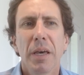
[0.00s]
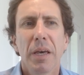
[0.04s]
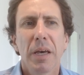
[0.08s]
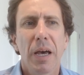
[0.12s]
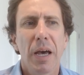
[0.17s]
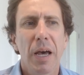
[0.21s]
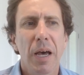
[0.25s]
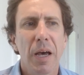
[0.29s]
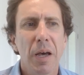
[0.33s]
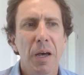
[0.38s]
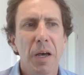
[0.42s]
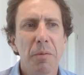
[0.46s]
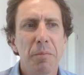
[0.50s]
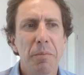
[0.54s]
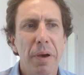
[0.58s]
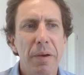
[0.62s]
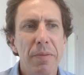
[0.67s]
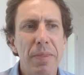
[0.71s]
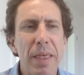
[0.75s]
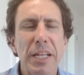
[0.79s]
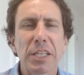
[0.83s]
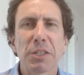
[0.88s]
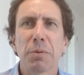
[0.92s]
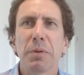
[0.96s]
And
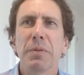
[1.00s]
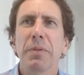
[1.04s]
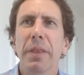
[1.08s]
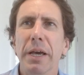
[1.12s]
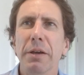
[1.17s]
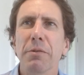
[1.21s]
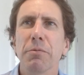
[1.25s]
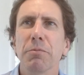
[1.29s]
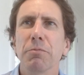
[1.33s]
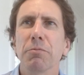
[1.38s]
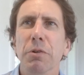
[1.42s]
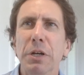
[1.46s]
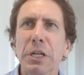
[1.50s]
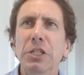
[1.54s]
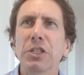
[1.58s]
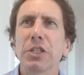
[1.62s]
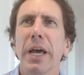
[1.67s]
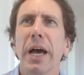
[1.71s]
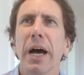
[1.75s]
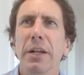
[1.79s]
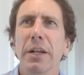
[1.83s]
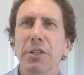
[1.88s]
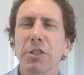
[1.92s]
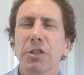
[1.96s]
that's when they reach
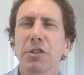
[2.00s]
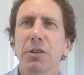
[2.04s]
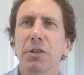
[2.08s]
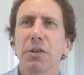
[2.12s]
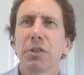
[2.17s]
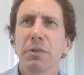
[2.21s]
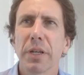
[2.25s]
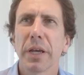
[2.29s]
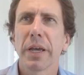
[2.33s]
out to someone and say,